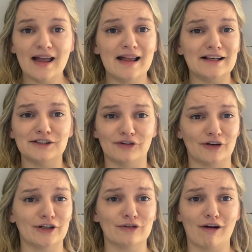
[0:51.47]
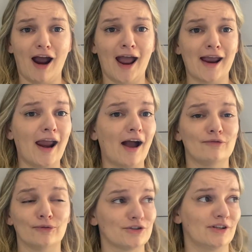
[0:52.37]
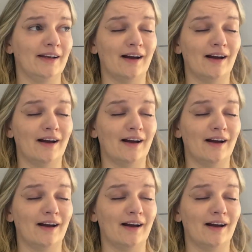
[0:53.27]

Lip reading: It is very grey. Unfortunately,